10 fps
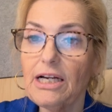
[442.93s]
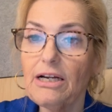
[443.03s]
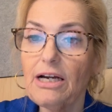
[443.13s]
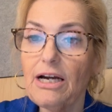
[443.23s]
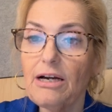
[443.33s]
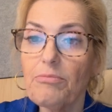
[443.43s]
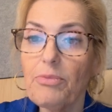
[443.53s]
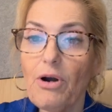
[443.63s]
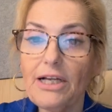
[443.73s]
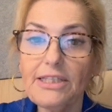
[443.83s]
uh,
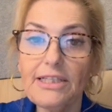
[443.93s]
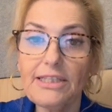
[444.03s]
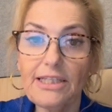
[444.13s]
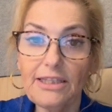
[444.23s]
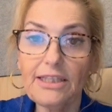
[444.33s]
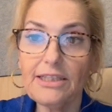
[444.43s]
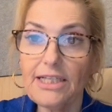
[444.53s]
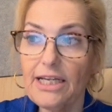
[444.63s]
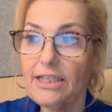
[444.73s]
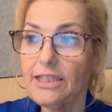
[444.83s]
processing the
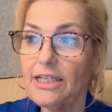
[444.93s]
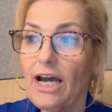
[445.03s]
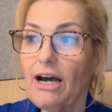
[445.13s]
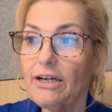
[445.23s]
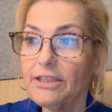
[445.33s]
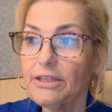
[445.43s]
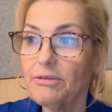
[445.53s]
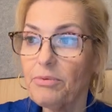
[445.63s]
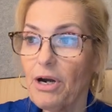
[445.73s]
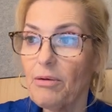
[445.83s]
tenant out of
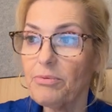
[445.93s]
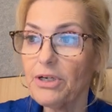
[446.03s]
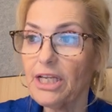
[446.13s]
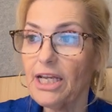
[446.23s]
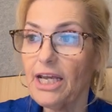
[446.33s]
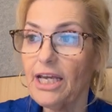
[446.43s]
the property.